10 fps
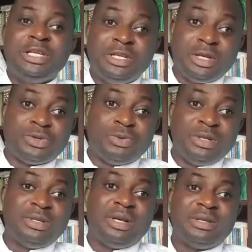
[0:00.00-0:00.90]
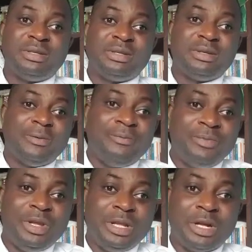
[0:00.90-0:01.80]
Jesus warns us
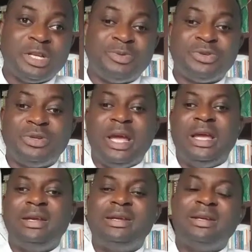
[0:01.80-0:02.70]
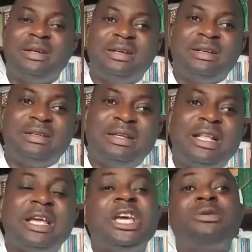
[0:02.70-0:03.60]
in the gospel today
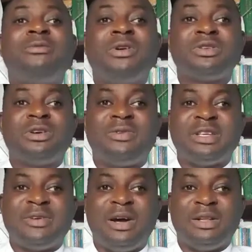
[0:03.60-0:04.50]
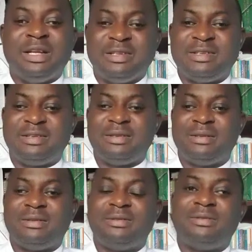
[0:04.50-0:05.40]
that the kingdom of God suffers violence,
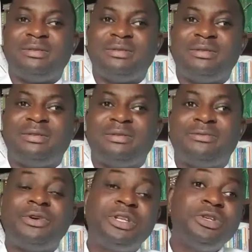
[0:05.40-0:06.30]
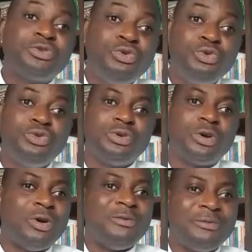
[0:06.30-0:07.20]
for it is good
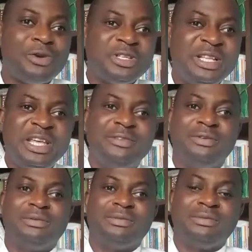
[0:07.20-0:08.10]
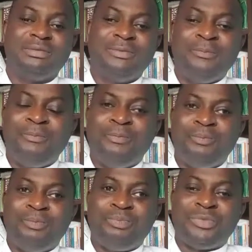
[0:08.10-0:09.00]
confronting evil.
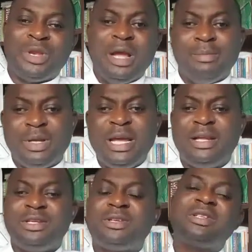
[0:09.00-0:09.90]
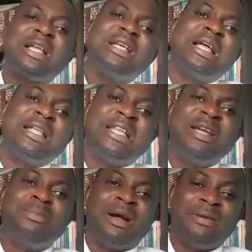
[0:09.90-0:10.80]
But then Jesus added an
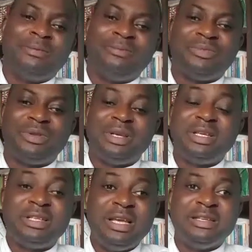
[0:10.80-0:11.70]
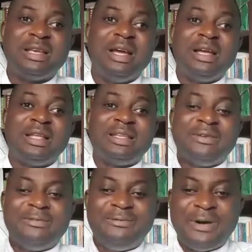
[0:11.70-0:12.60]
enigma. He says,
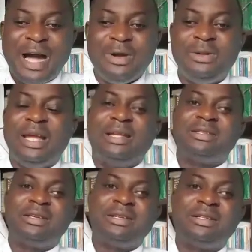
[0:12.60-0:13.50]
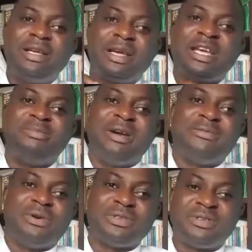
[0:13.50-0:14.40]
the violent take it by
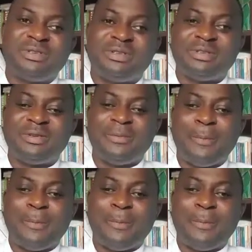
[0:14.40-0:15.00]
force.